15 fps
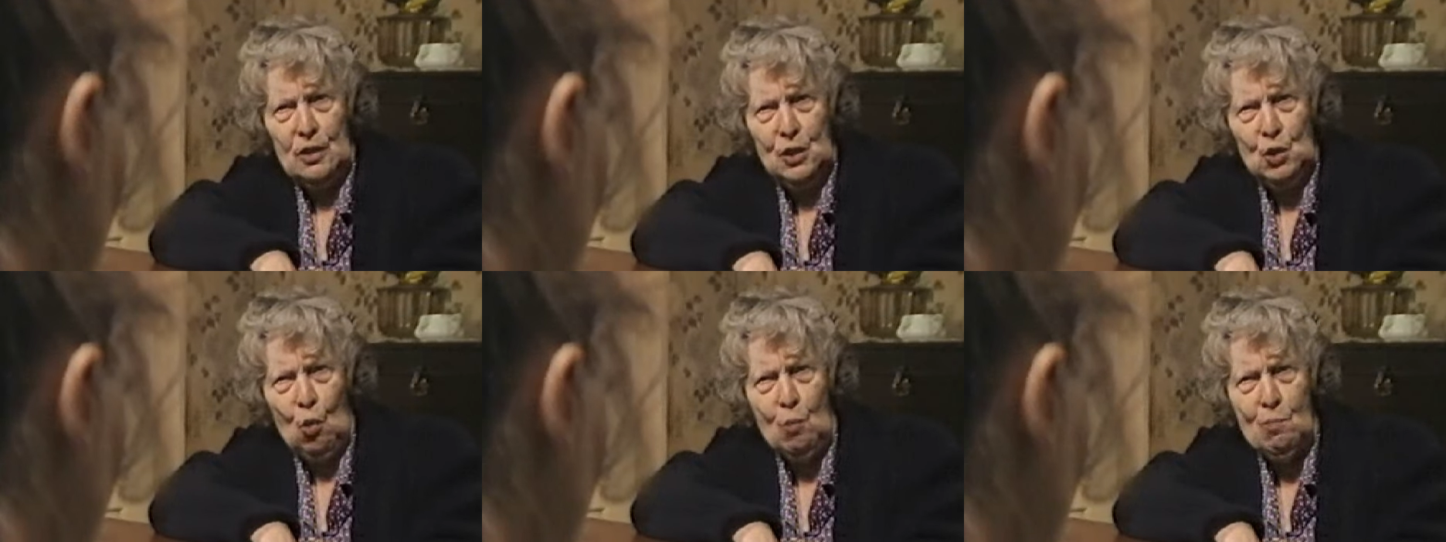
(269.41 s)

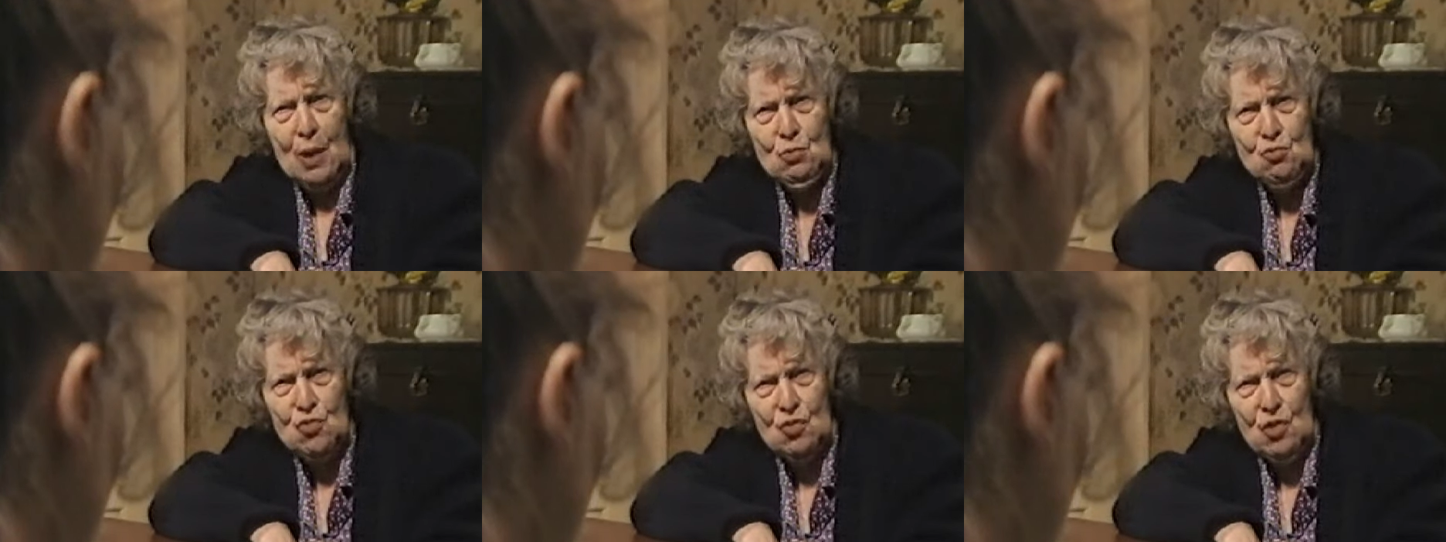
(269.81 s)
It's
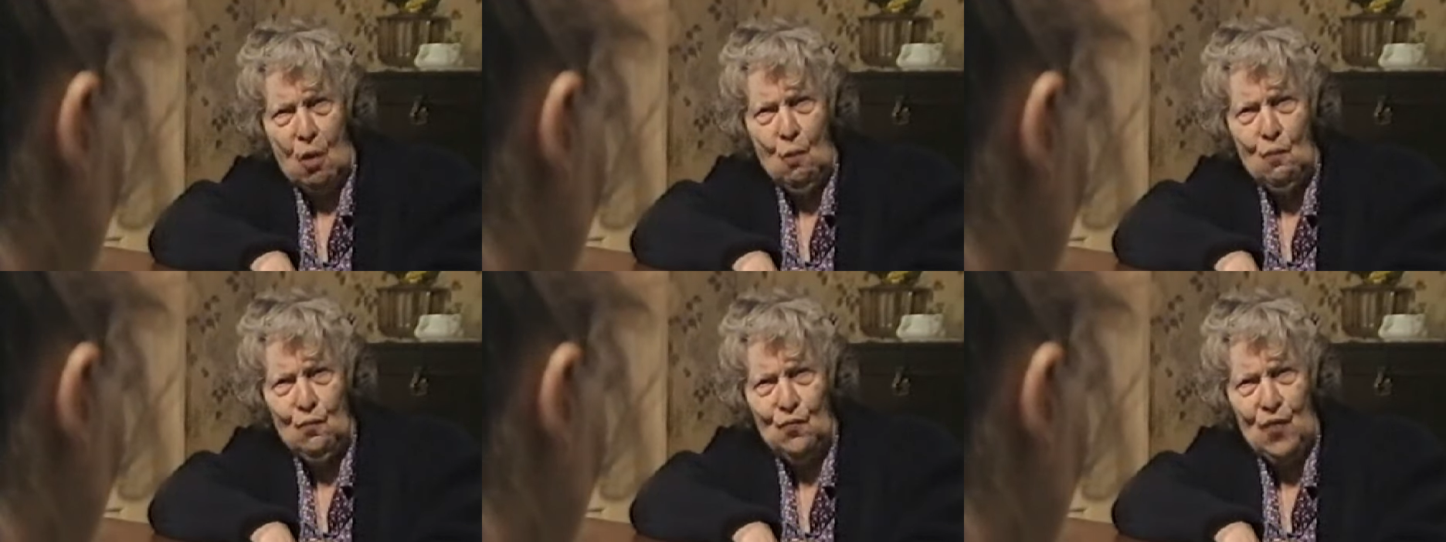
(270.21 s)
almost as
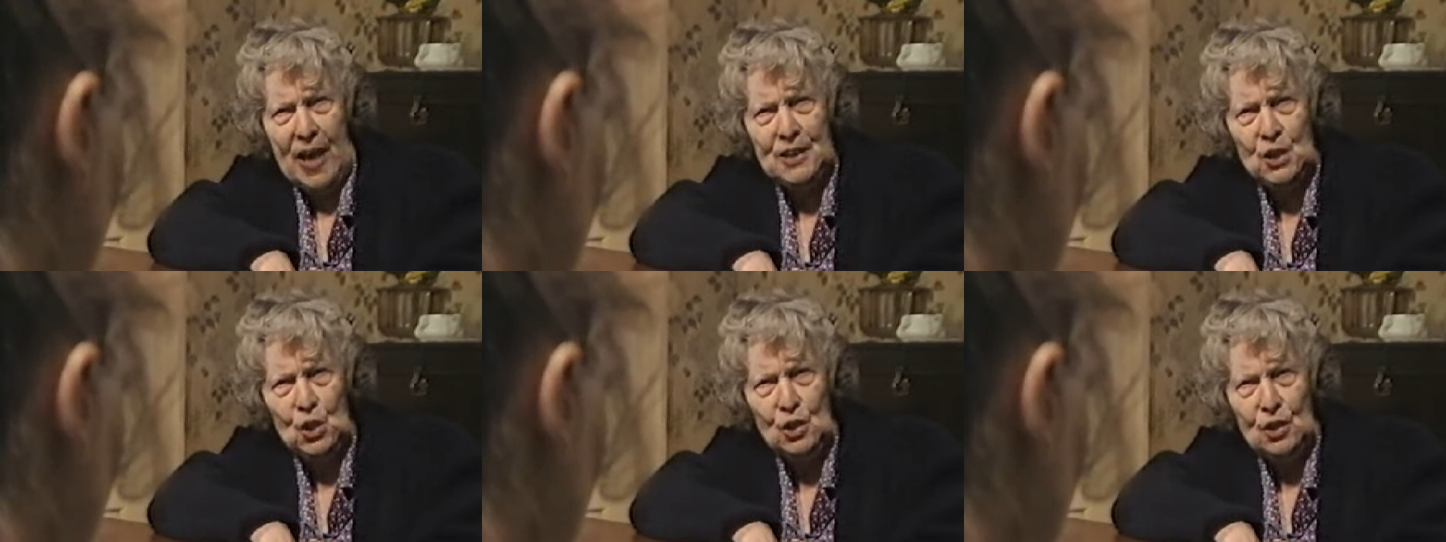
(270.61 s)

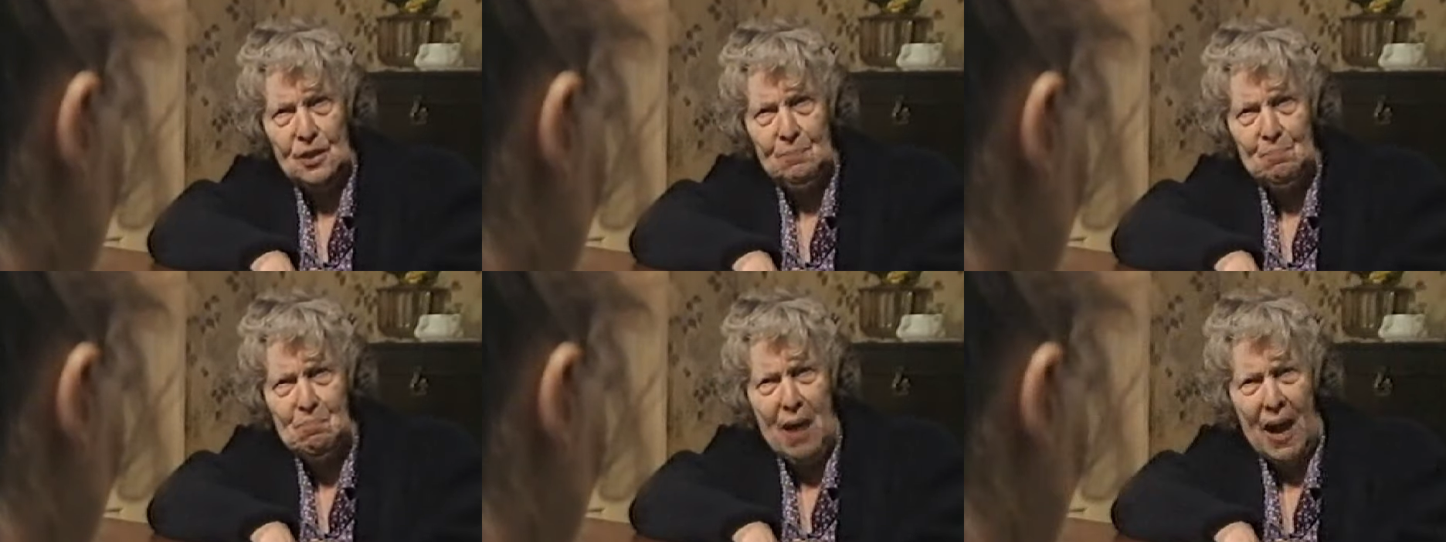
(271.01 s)
old-fashioned
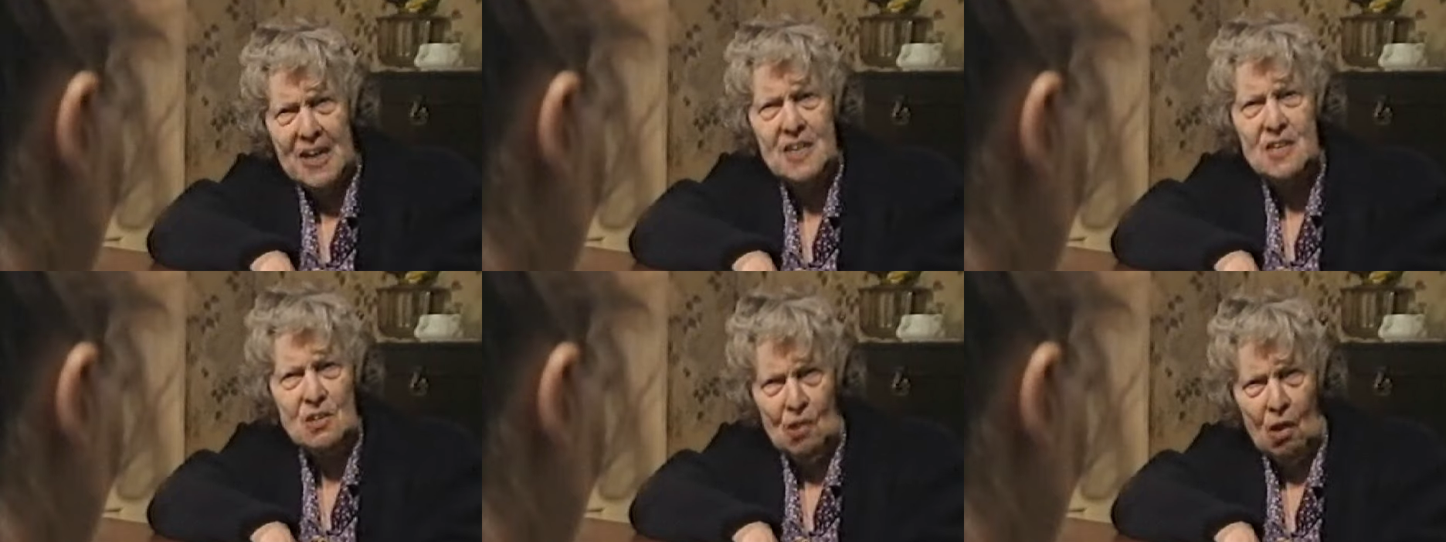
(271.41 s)
as
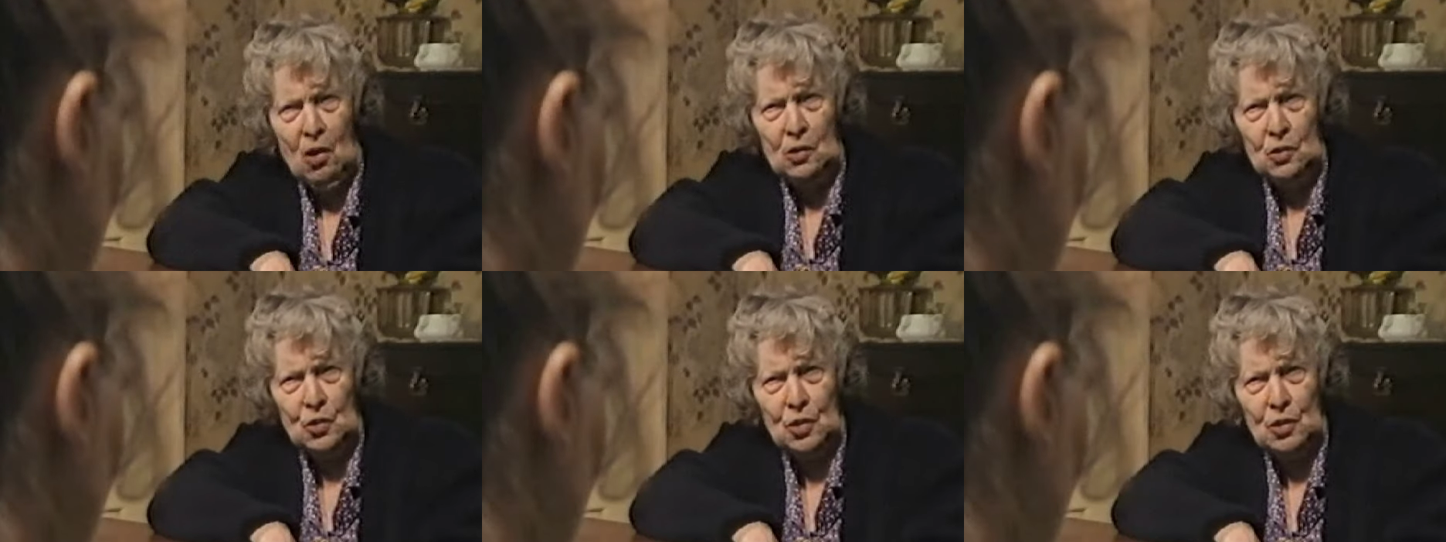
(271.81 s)
maid
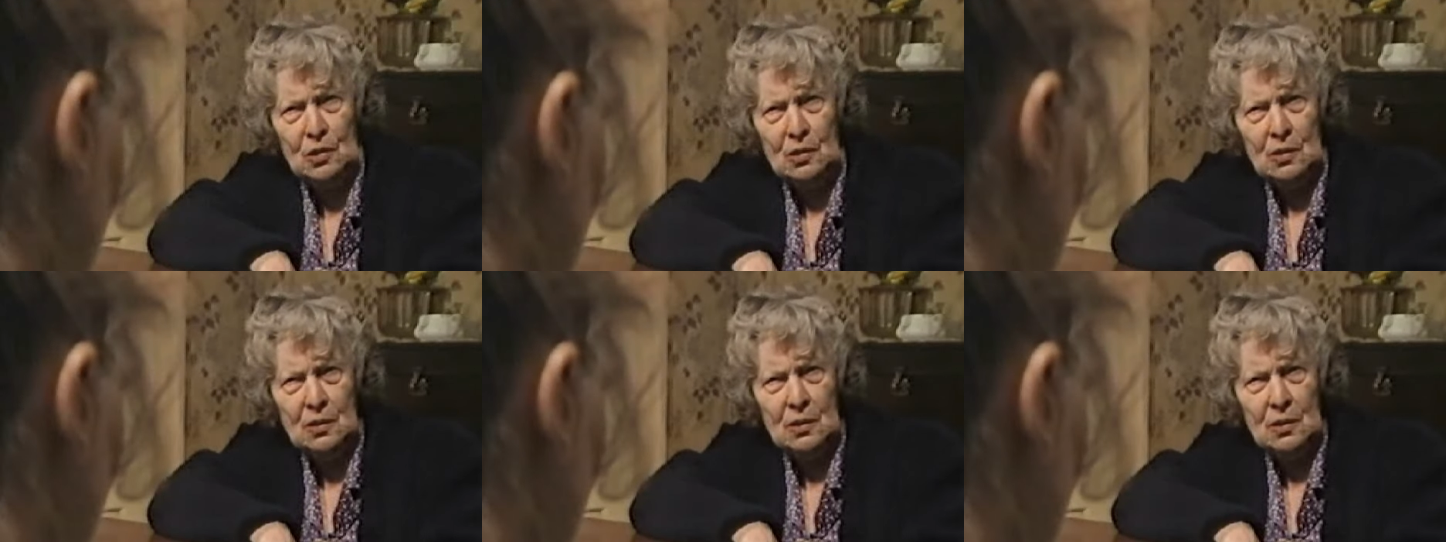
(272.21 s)
aunt.